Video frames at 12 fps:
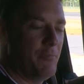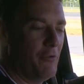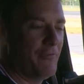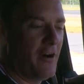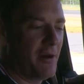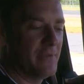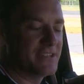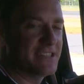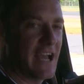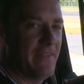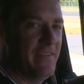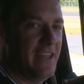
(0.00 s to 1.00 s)
Paul Farmer
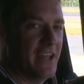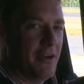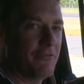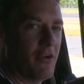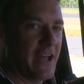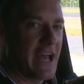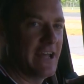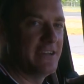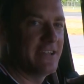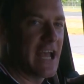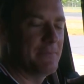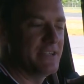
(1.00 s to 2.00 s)
sat in the
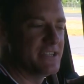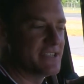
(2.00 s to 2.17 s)
right-hand captain